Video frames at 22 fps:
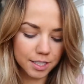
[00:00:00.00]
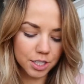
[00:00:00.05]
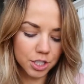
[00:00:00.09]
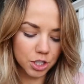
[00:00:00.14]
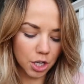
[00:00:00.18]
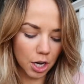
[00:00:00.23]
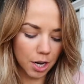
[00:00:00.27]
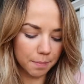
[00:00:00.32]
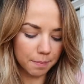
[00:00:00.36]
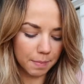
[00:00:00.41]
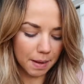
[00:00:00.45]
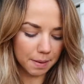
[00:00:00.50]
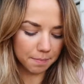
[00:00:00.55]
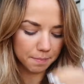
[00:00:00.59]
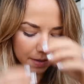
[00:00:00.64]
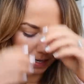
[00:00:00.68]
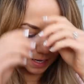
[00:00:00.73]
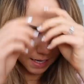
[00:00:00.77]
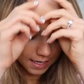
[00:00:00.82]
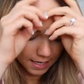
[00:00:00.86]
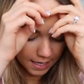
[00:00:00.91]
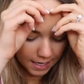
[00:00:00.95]
start my
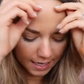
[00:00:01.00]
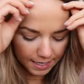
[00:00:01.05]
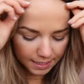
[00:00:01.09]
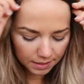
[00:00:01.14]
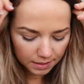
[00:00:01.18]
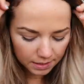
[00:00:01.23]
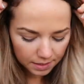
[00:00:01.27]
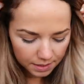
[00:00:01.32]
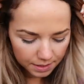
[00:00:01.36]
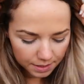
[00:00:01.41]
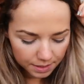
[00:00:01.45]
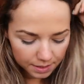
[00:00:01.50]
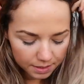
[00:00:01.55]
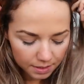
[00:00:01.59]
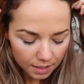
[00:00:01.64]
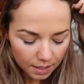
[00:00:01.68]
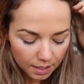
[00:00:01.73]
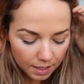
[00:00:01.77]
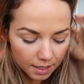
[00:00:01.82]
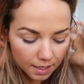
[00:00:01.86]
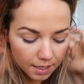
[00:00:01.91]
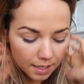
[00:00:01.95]
meetings.
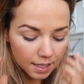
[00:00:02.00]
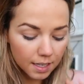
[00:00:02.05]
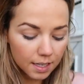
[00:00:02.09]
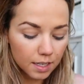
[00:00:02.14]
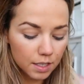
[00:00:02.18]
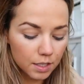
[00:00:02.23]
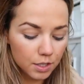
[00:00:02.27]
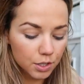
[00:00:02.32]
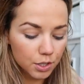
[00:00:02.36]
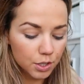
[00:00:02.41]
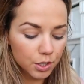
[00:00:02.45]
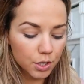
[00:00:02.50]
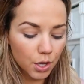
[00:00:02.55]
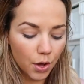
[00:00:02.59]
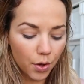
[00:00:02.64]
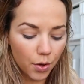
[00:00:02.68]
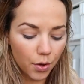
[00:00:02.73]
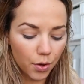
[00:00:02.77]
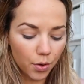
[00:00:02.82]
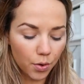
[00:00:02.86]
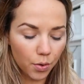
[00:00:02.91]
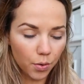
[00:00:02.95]

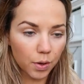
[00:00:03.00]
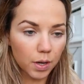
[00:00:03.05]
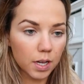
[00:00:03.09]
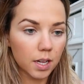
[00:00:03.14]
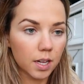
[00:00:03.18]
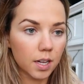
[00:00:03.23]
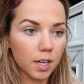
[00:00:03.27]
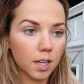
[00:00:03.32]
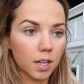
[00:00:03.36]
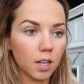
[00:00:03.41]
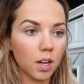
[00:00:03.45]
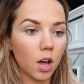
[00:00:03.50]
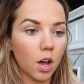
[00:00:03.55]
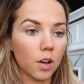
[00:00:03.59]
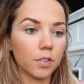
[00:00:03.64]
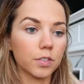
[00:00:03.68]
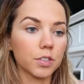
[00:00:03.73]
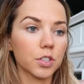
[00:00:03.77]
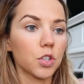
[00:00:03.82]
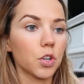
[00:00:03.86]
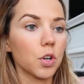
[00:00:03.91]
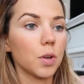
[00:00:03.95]
So
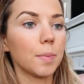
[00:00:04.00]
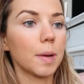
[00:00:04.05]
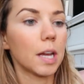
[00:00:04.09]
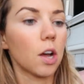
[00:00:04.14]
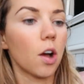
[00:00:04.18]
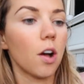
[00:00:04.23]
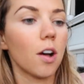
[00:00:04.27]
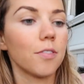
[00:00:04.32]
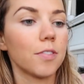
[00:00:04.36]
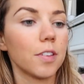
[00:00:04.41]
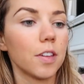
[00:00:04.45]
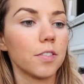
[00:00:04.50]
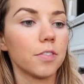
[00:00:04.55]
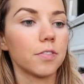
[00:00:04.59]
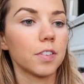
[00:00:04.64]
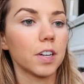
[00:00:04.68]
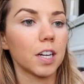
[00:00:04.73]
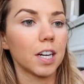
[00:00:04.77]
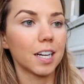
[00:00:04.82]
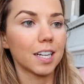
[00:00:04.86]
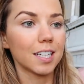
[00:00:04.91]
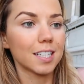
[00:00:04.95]
I'll show you my coffee
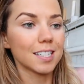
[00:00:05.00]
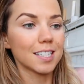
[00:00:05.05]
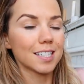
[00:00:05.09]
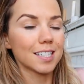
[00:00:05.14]
first.